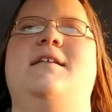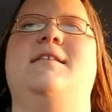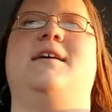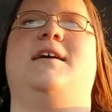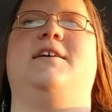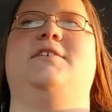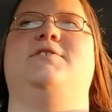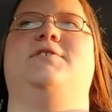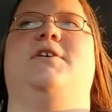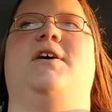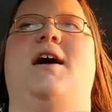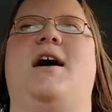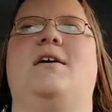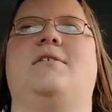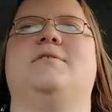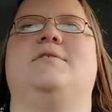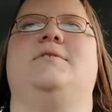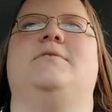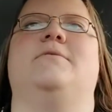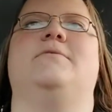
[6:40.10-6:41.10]
Like it's your
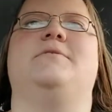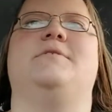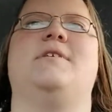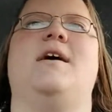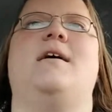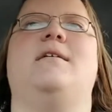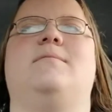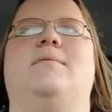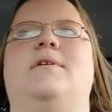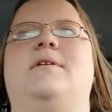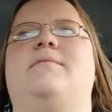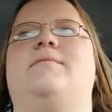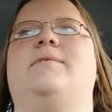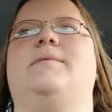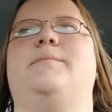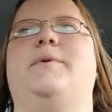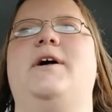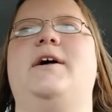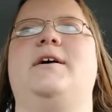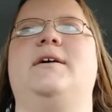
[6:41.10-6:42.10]
house. You go inside. Whatever.
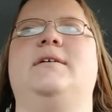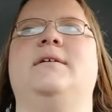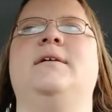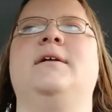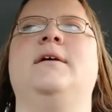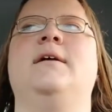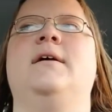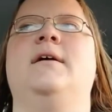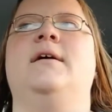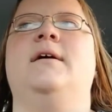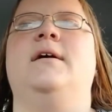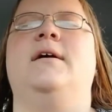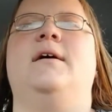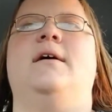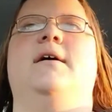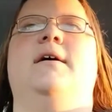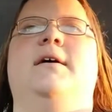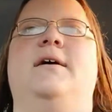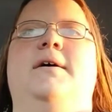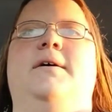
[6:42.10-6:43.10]
Bye.
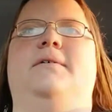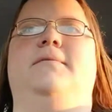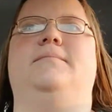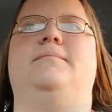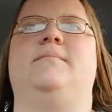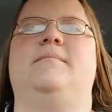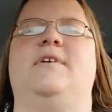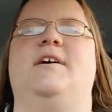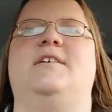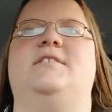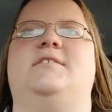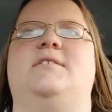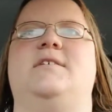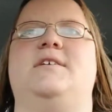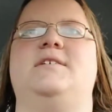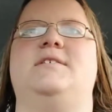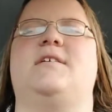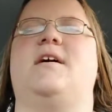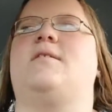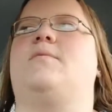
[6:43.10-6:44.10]
And so
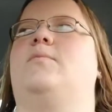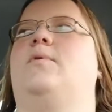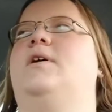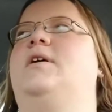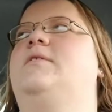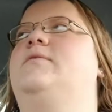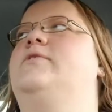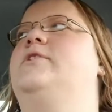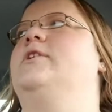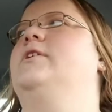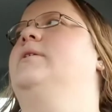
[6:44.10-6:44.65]
he's like, whatever.